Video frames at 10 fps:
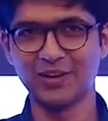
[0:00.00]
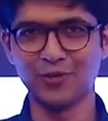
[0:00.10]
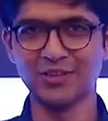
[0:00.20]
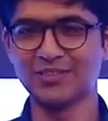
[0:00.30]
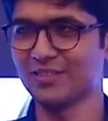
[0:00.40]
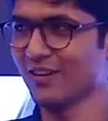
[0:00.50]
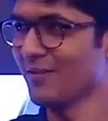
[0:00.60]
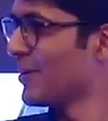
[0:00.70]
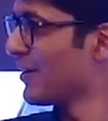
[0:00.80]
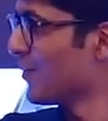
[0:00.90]
It was
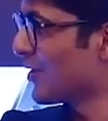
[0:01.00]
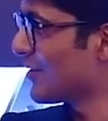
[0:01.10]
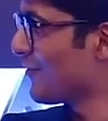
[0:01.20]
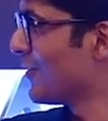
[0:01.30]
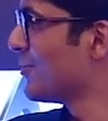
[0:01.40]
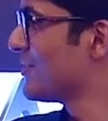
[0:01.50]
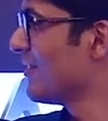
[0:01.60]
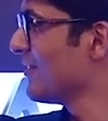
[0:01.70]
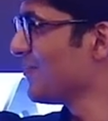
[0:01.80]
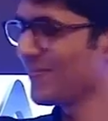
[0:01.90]
because of Alan
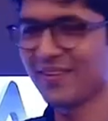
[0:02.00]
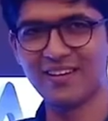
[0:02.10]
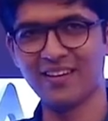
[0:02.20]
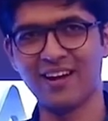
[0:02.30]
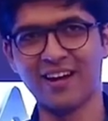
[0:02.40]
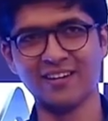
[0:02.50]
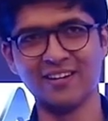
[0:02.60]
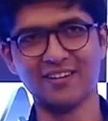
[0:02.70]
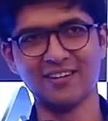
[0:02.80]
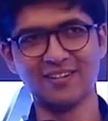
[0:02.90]
sir.
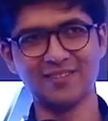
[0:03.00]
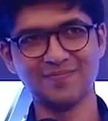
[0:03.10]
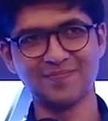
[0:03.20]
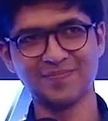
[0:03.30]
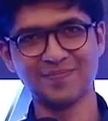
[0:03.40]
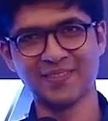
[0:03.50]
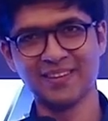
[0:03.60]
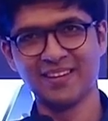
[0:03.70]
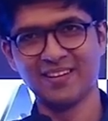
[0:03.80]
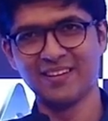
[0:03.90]

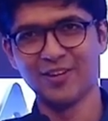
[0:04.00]
And,